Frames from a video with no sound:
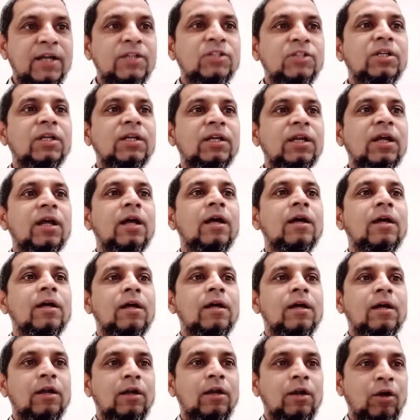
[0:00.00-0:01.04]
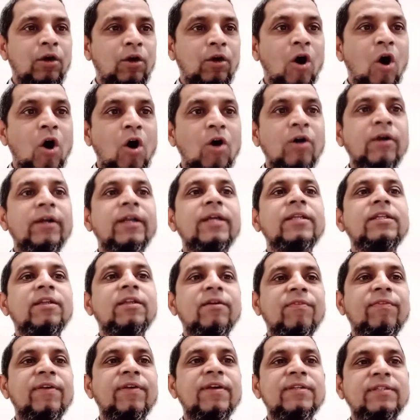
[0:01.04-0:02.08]
in a long range
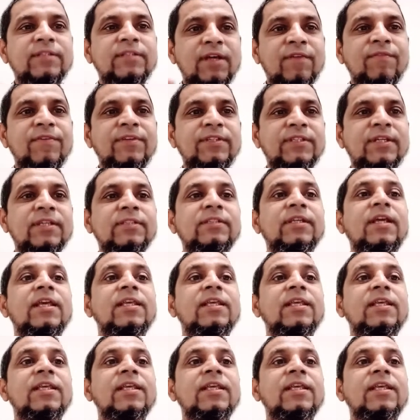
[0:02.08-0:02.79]
reference services